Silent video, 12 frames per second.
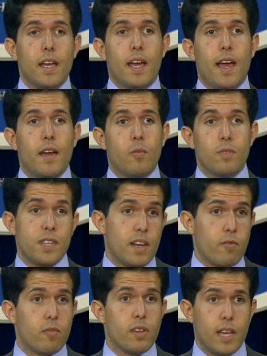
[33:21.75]
and was
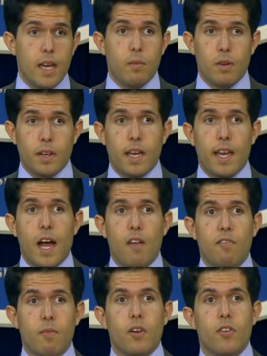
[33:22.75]
never really able to get out
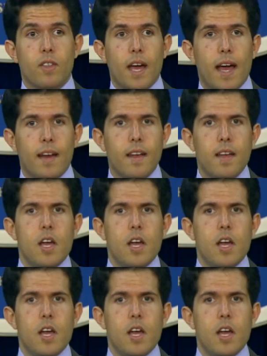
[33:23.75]
from under that.